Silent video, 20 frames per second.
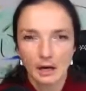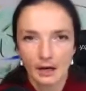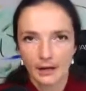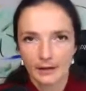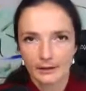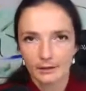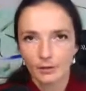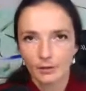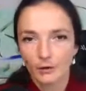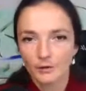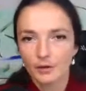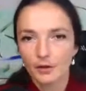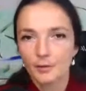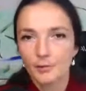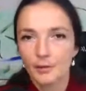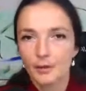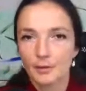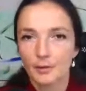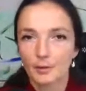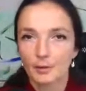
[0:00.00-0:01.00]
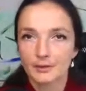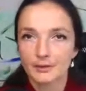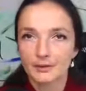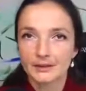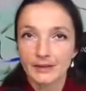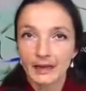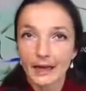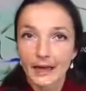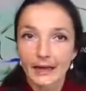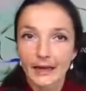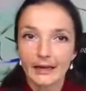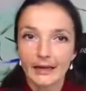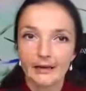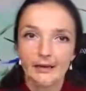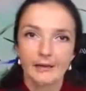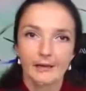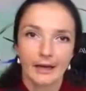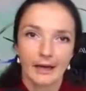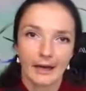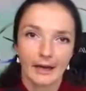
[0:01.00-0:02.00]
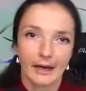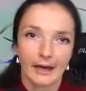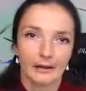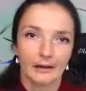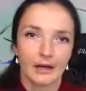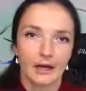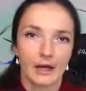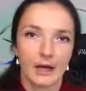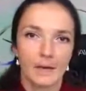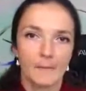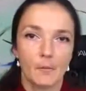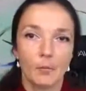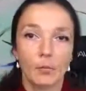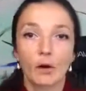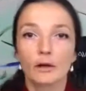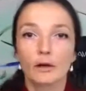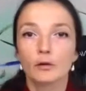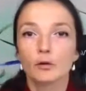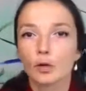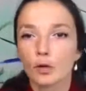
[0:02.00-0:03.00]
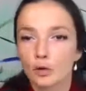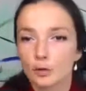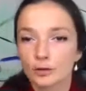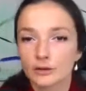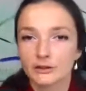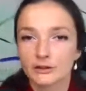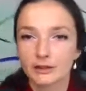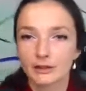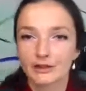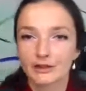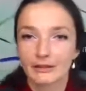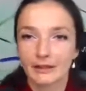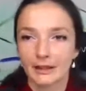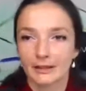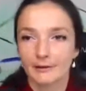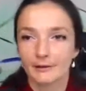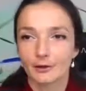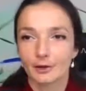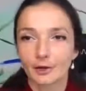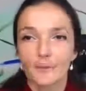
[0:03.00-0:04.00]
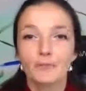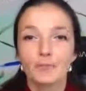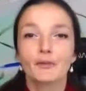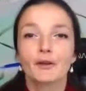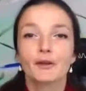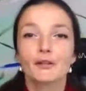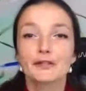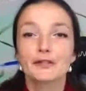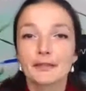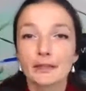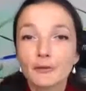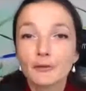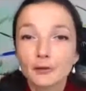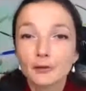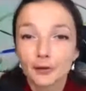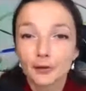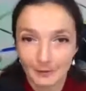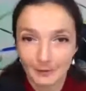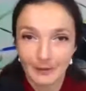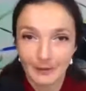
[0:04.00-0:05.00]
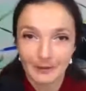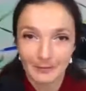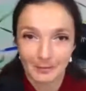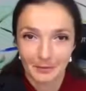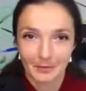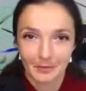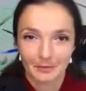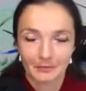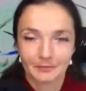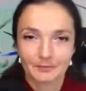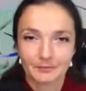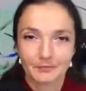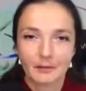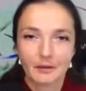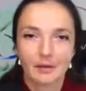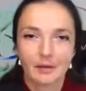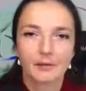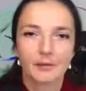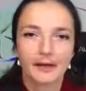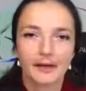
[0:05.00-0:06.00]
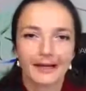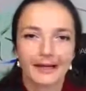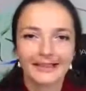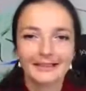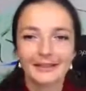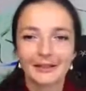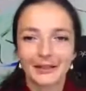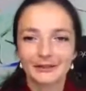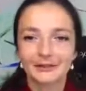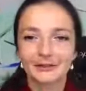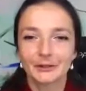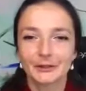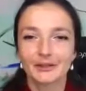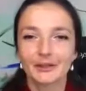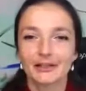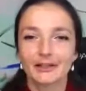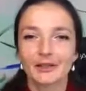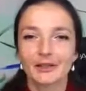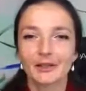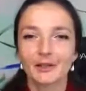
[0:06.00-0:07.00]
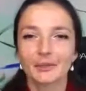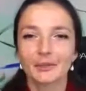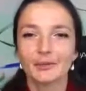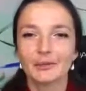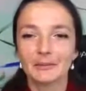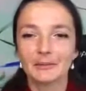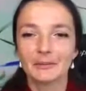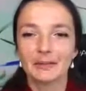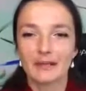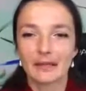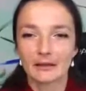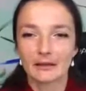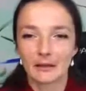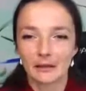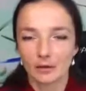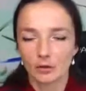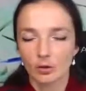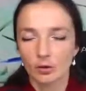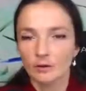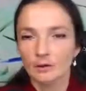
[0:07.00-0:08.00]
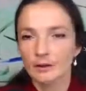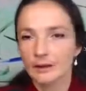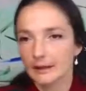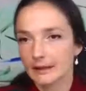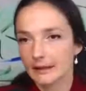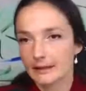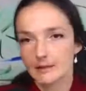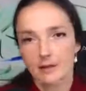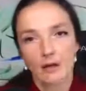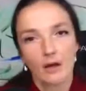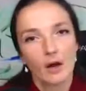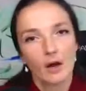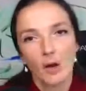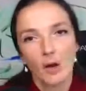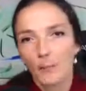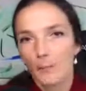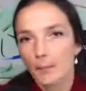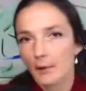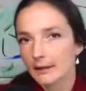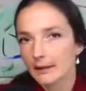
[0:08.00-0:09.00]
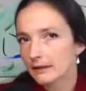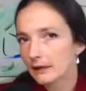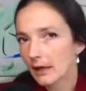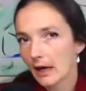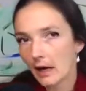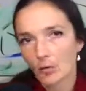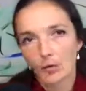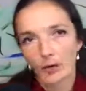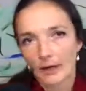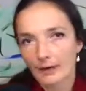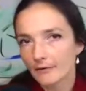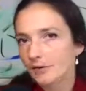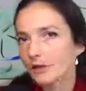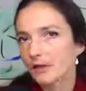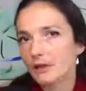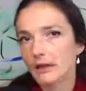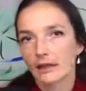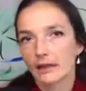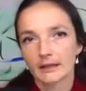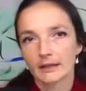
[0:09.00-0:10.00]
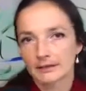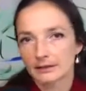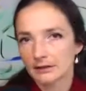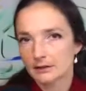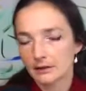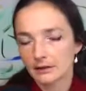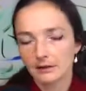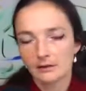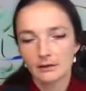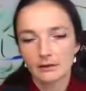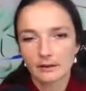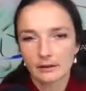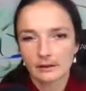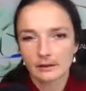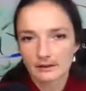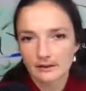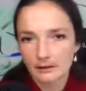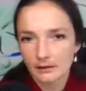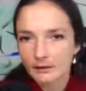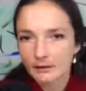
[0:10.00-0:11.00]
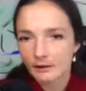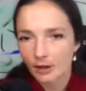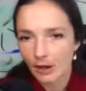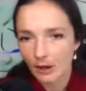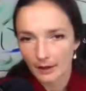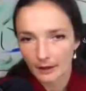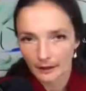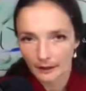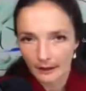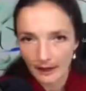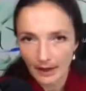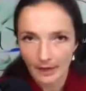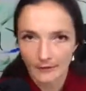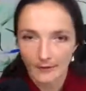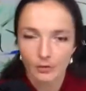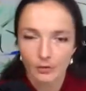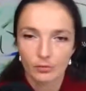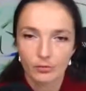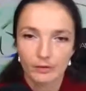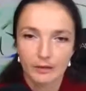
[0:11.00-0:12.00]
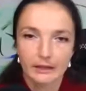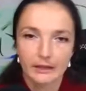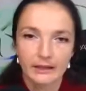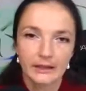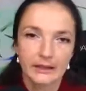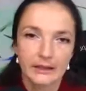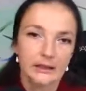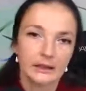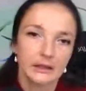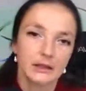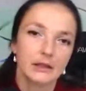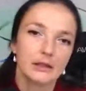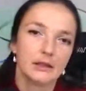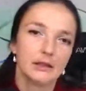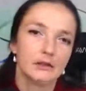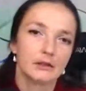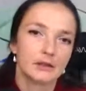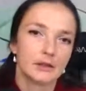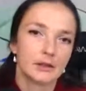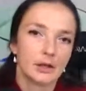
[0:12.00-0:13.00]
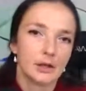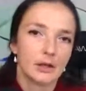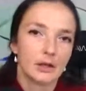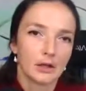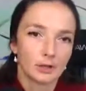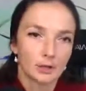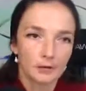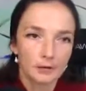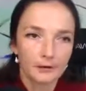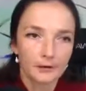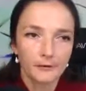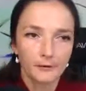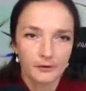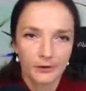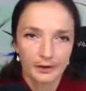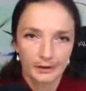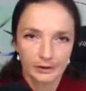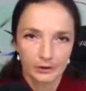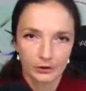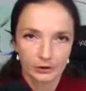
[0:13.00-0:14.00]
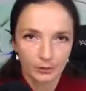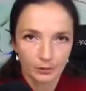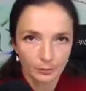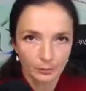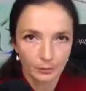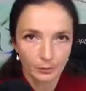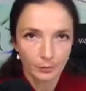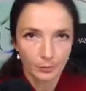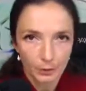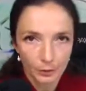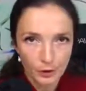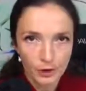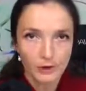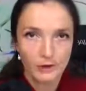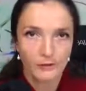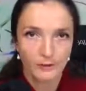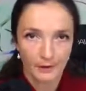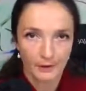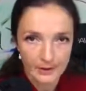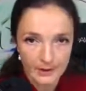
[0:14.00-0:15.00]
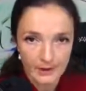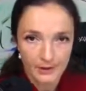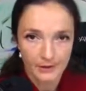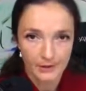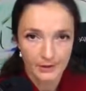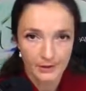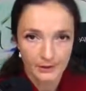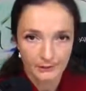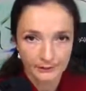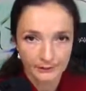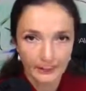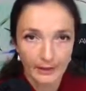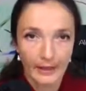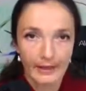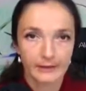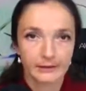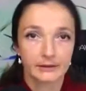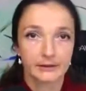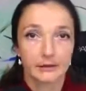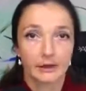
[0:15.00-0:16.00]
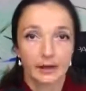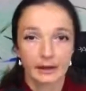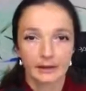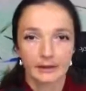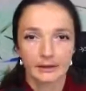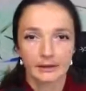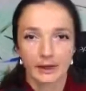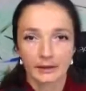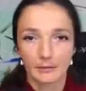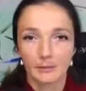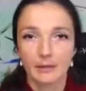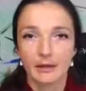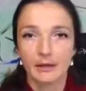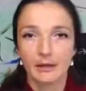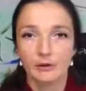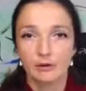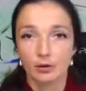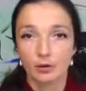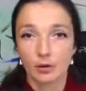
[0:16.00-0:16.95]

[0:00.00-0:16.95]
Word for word: And often people say that, um, well, you just send several people, right? Mm-hmm. And so then you eliminate the loneliness but however it's still it's still not enough you really need in order for us to push the frontiers of space and that means